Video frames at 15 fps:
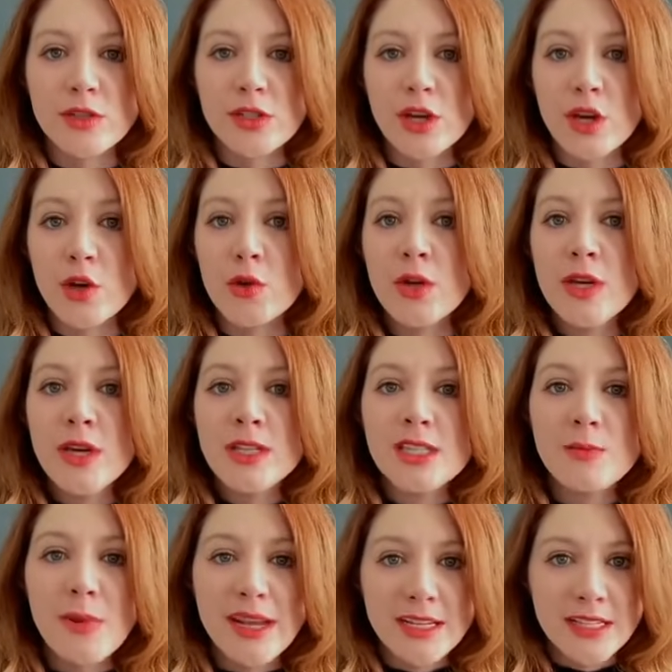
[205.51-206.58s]
So
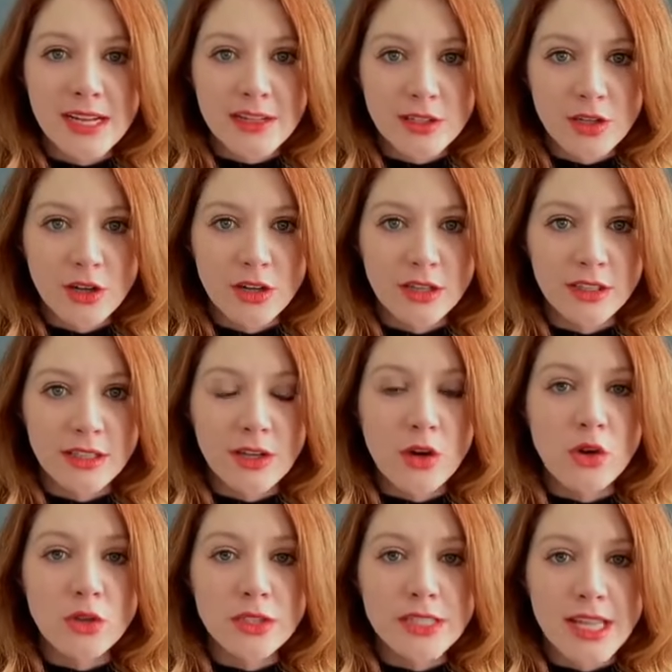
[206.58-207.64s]
SpaceX currently
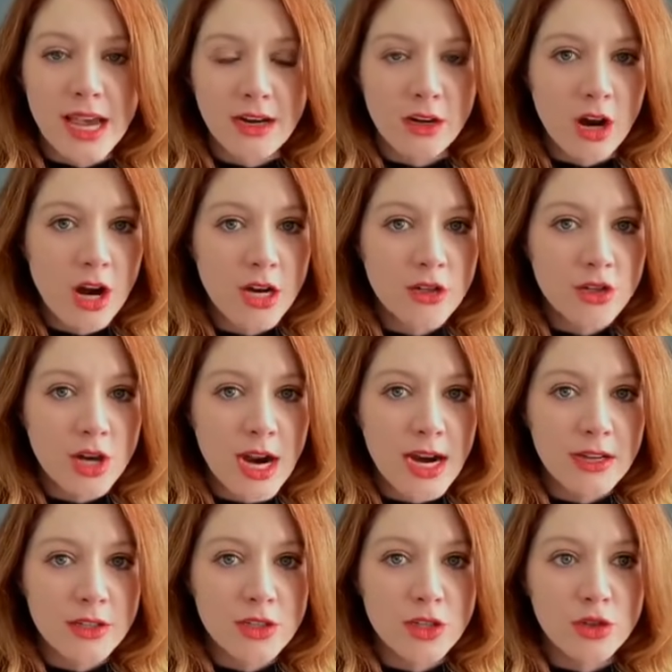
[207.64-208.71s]
holds that
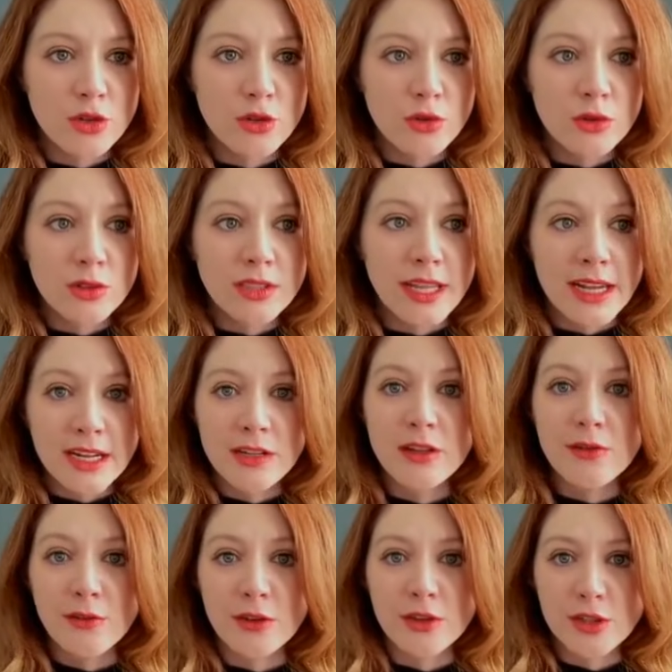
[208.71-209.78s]
contract to land
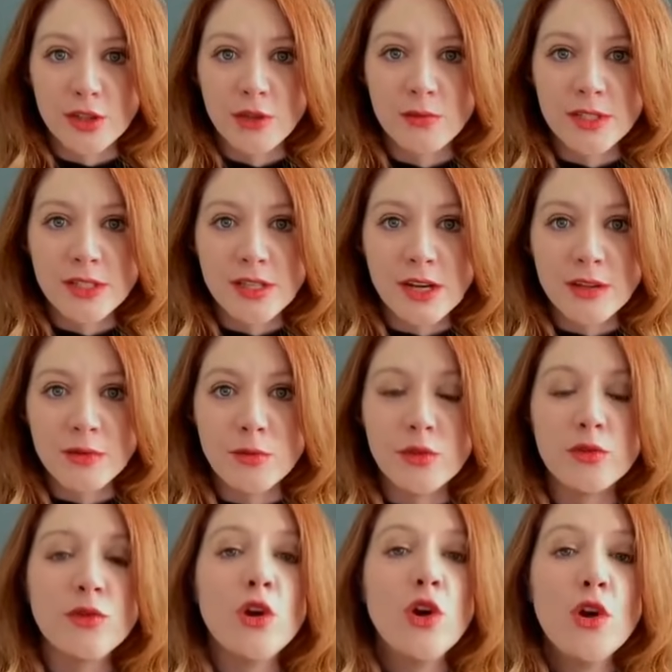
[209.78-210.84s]
the first humans on the
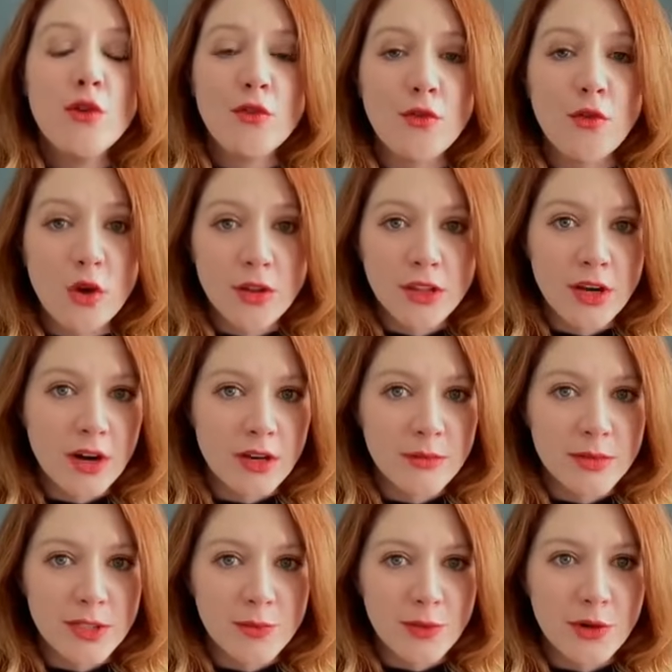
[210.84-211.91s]
moon for the
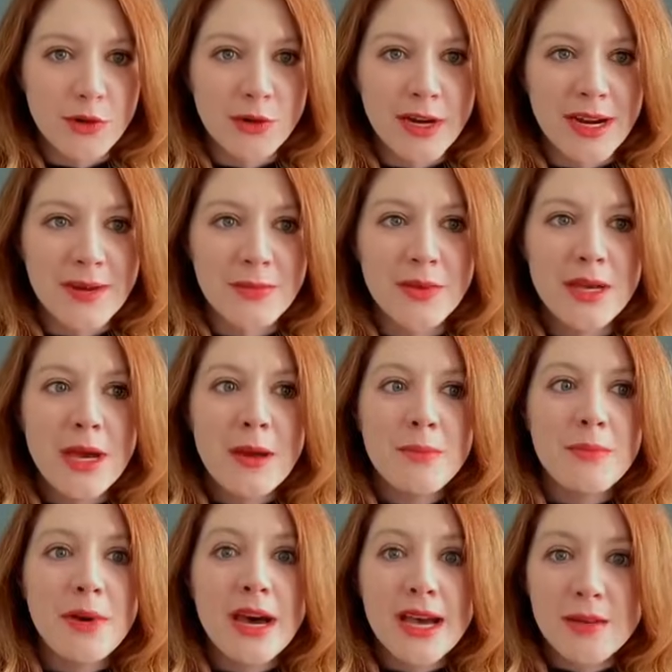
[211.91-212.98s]
Artemis program,
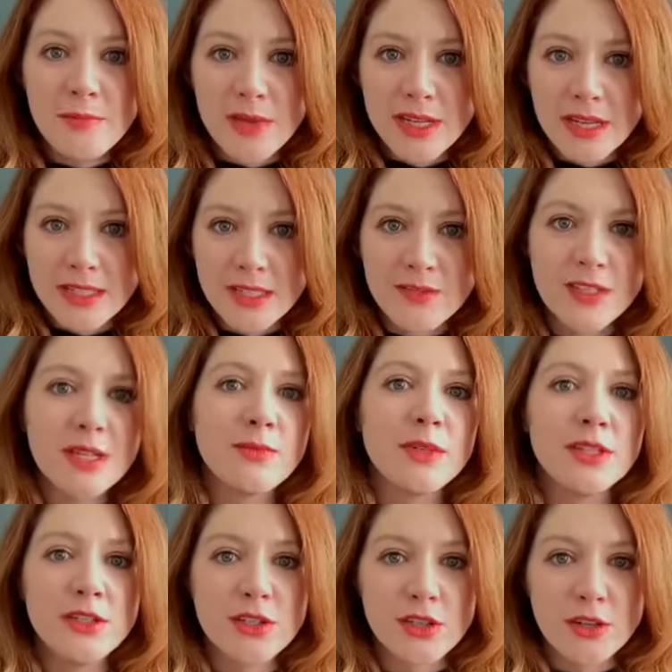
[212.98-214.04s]
but because of some
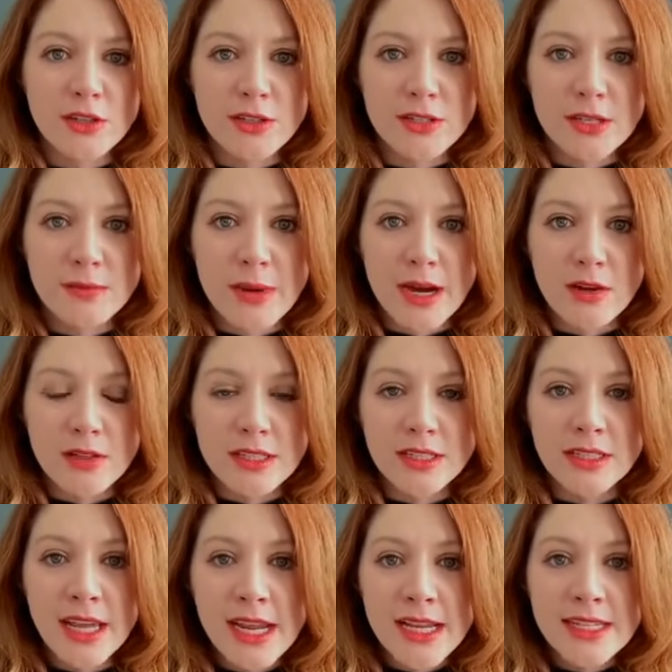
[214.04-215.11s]
concerns about
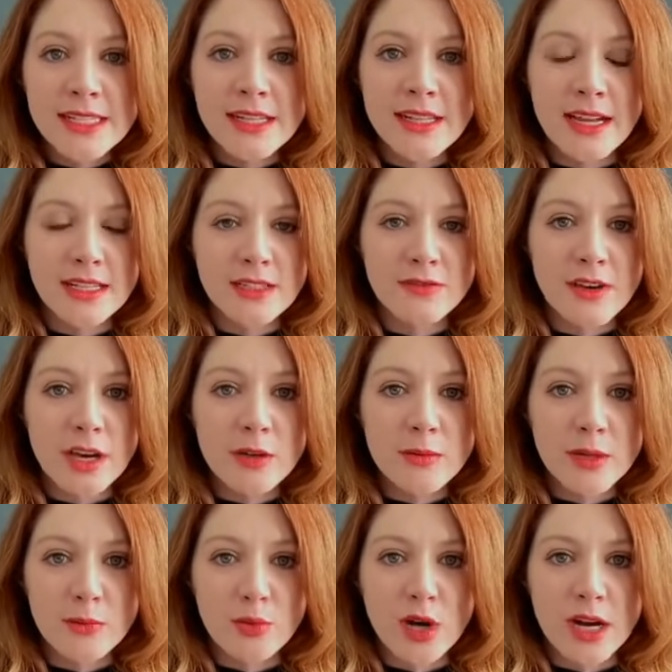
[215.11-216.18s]
delays in that
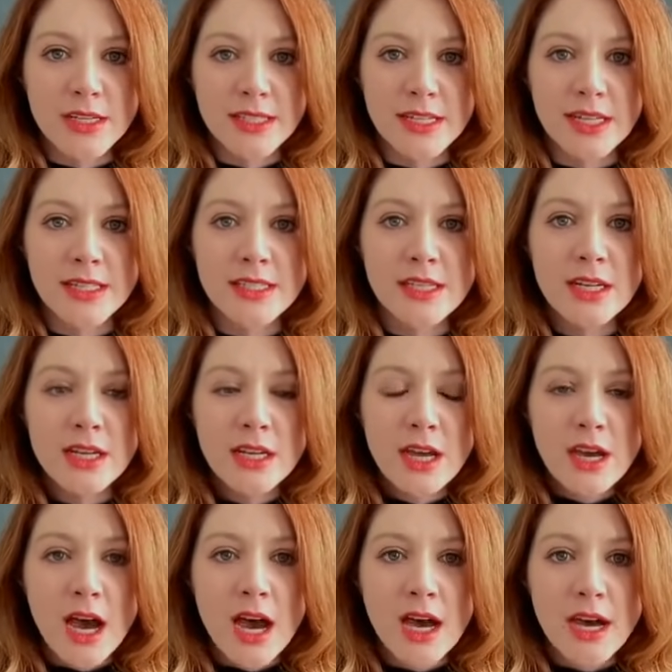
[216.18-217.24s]
development process,
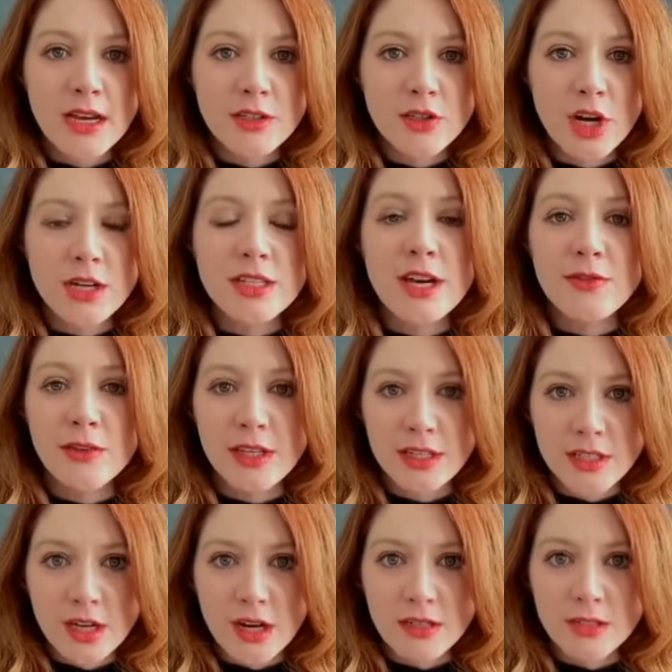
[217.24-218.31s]
uh, Sean Duffy
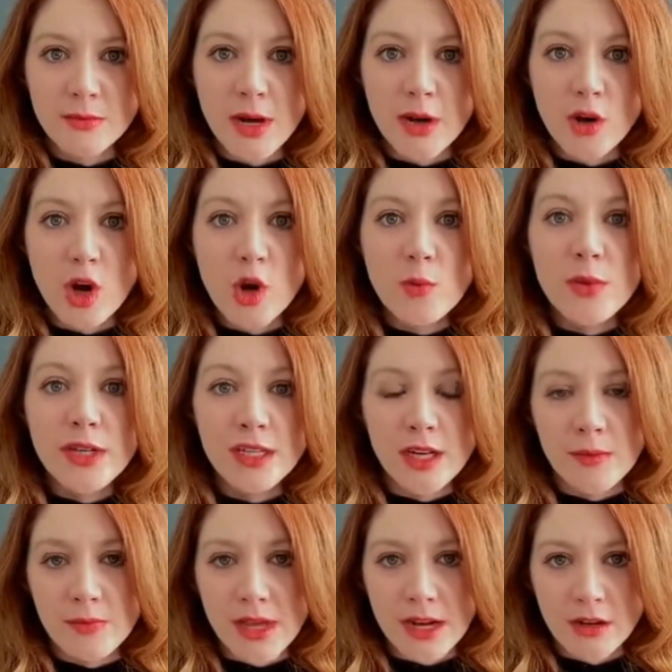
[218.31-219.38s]
had talked about
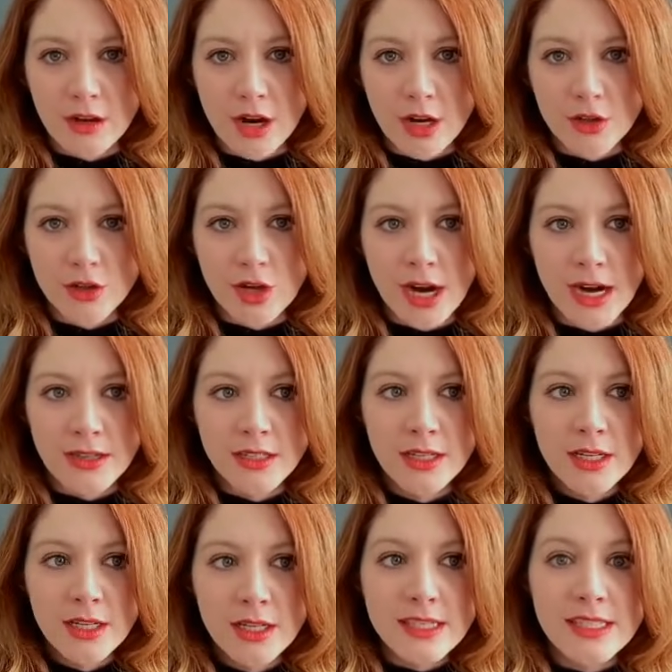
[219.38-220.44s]
opening up that contract
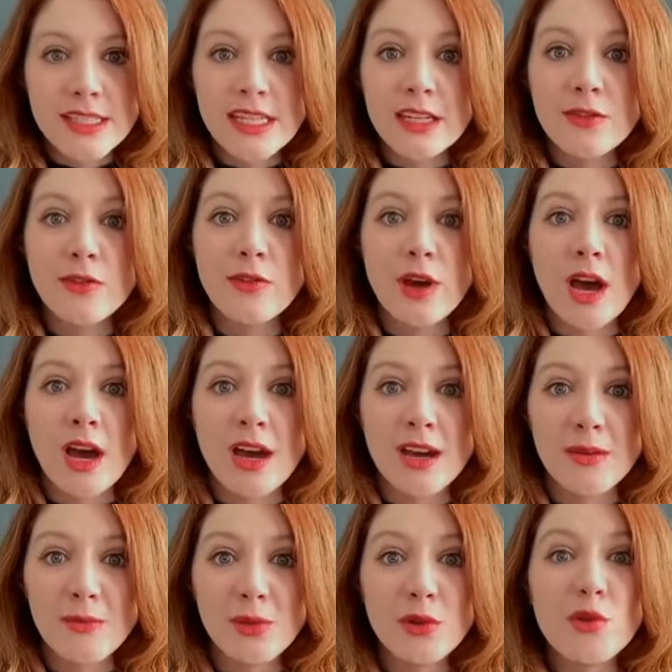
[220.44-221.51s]
to see if
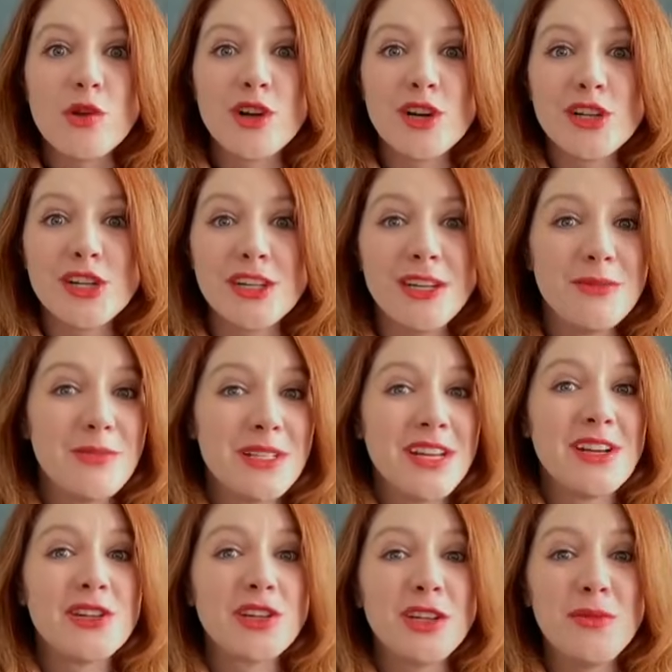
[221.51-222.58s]
uh, Blue Origin could
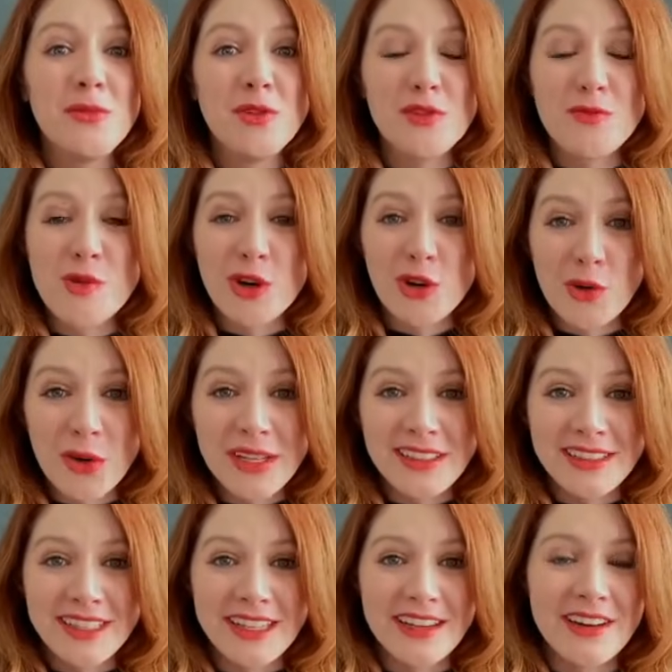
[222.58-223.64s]
potentially move more
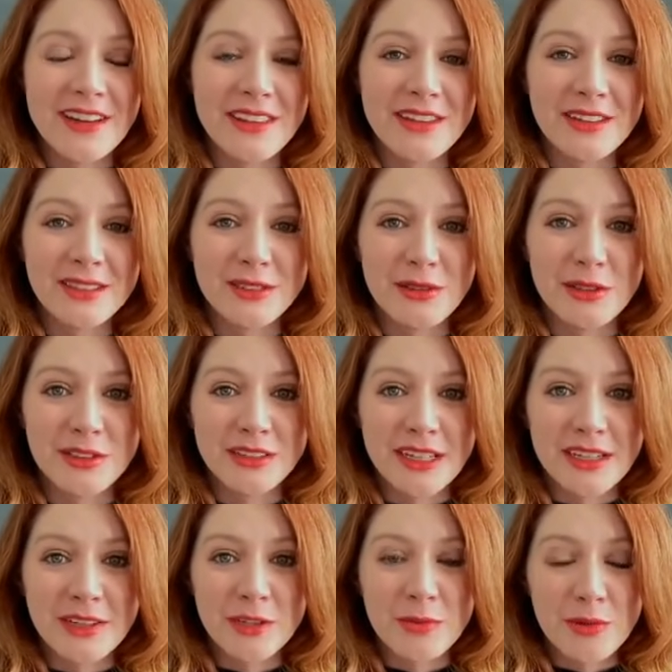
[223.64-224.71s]
quickly on their lunar
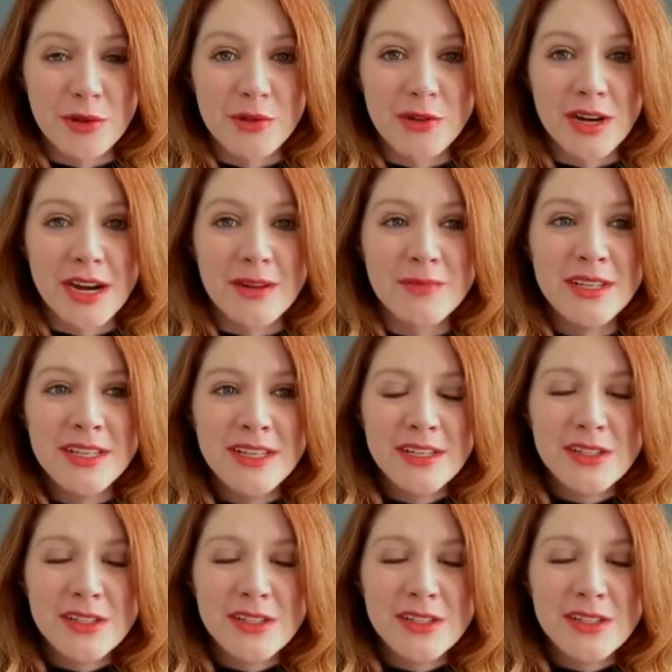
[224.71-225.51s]
lander program.